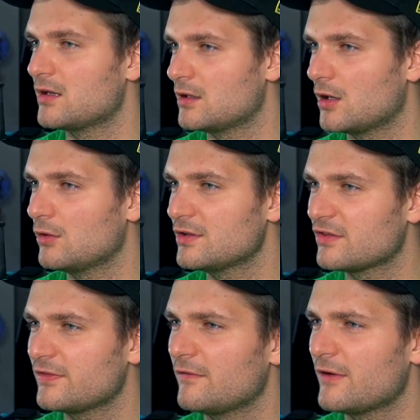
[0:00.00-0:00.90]
It just
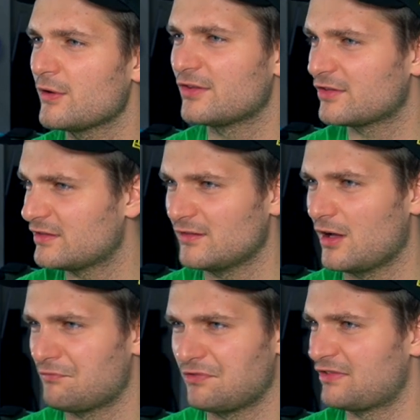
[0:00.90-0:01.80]
felt very
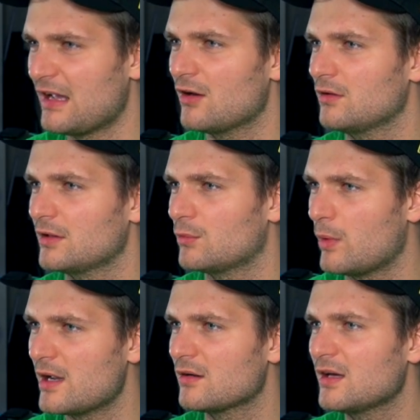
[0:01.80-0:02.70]
stale and
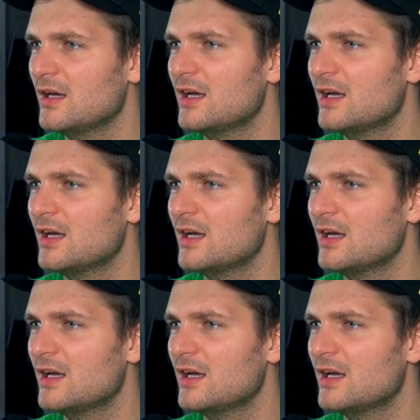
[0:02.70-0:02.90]
weird.